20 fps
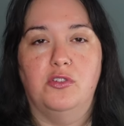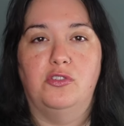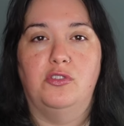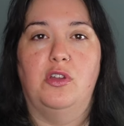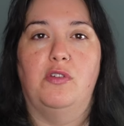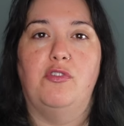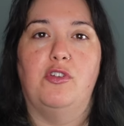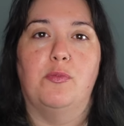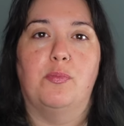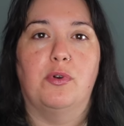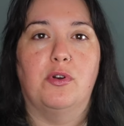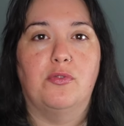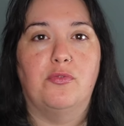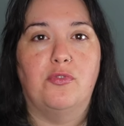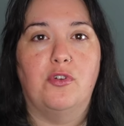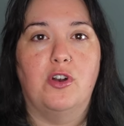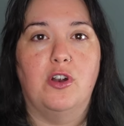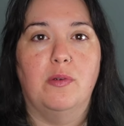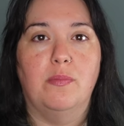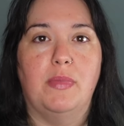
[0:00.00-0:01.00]
So if you
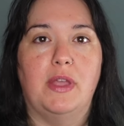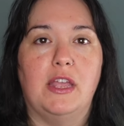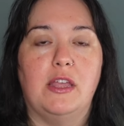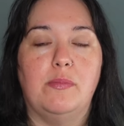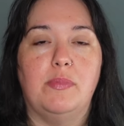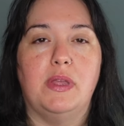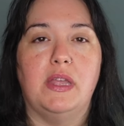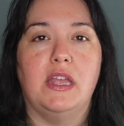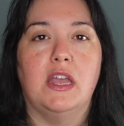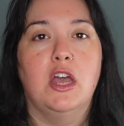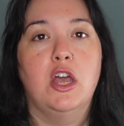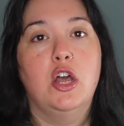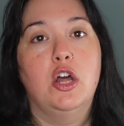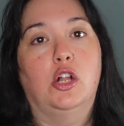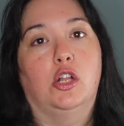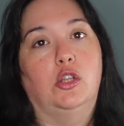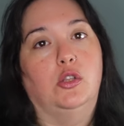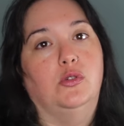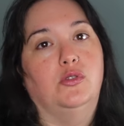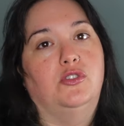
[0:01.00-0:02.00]
prefer maybe
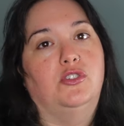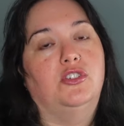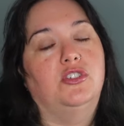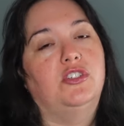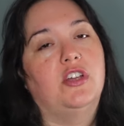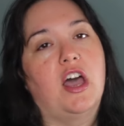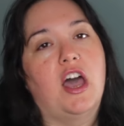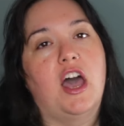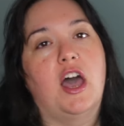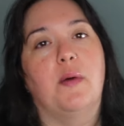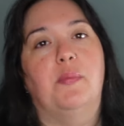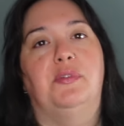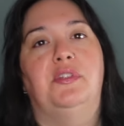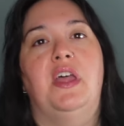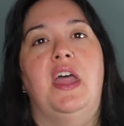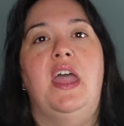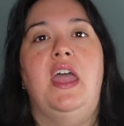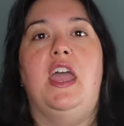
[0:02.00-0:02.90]
looser tops,